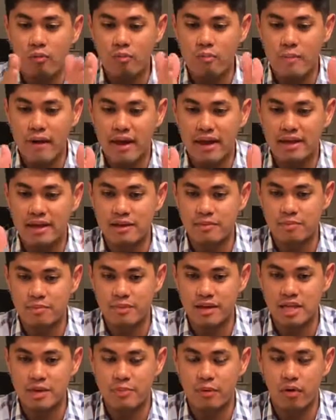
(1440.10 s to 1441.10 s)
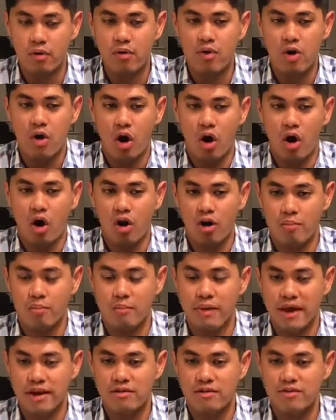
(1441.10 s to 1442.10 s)
many people are
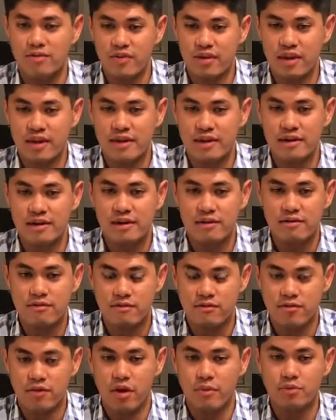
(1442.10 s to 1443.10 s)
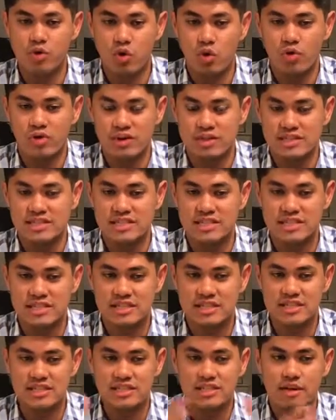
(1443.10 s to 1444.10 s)
benefiting from your
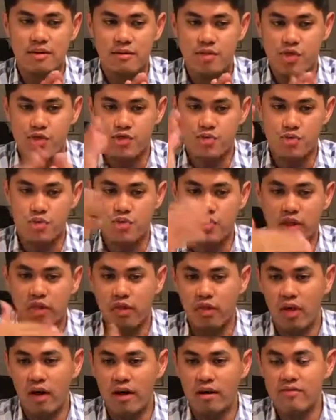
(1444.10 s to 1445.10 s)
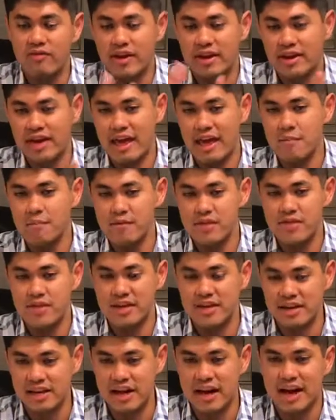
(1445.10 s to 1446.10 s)
existence through the love and empathy
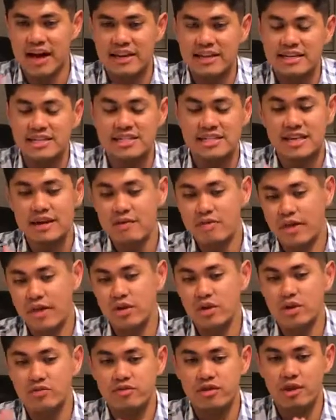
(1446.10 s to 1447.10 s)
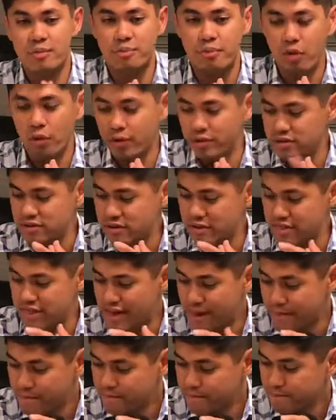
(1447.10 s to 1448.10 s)
and kindness that you've deployed to
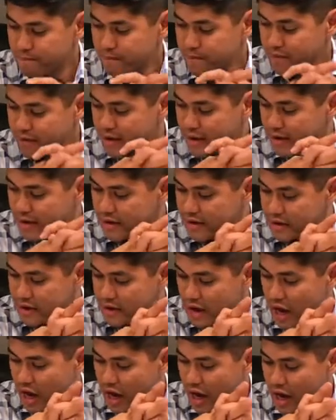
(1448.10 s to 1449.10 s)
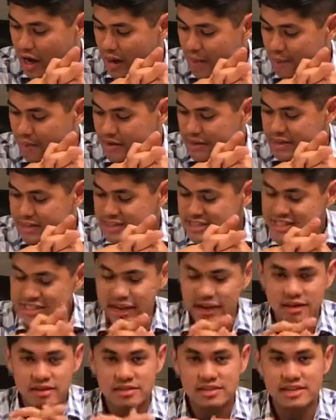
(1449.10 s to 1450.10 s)
them. Okay. Um,
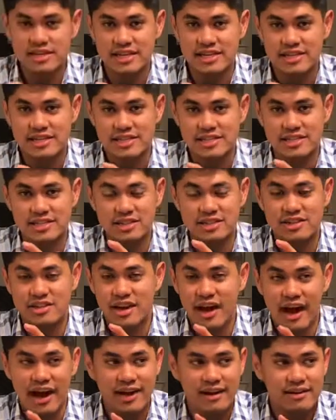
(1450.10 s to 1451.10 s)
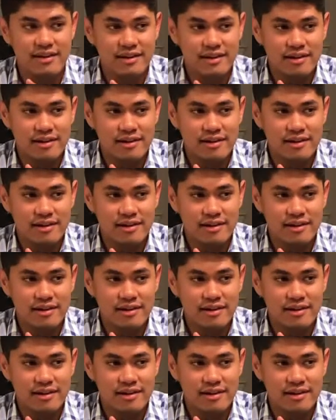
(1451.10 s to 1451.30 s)
sales is not